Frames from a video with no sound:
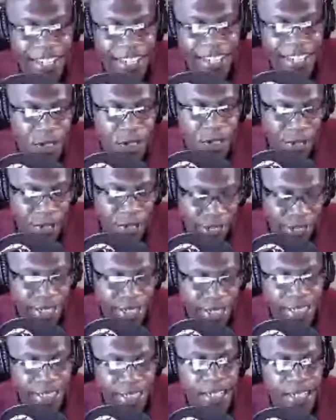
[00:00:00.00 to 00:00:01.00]
So yeah,
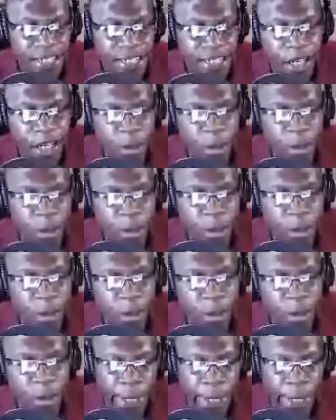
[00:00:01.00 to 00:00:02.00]
he needs to get up out of
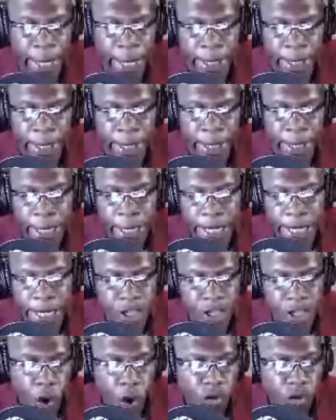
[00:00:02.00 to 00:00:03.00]
there. And
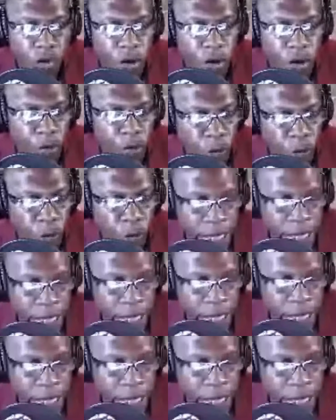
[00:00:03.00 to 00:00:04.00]
his overt
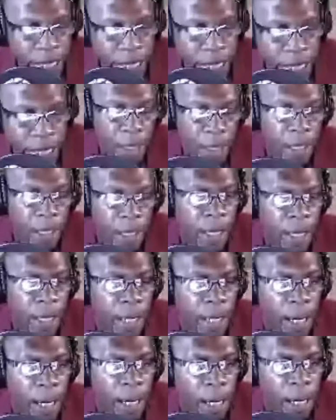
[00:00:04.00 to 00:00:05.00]
racism
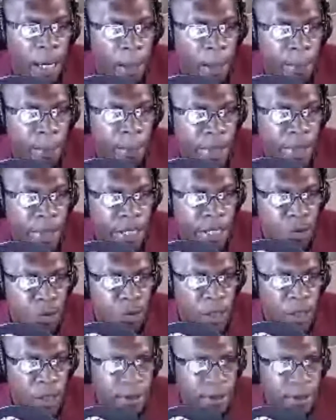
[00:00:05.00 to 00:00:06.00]
is
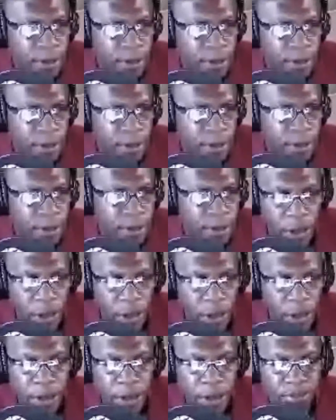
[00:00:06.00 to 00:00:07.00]
what
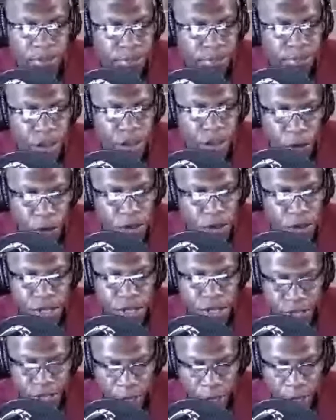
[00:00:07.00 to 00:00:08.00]
really turns the
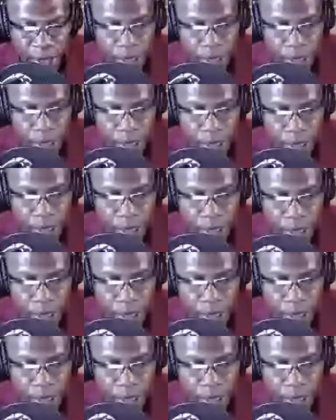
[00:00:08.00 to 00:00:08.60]
stomachs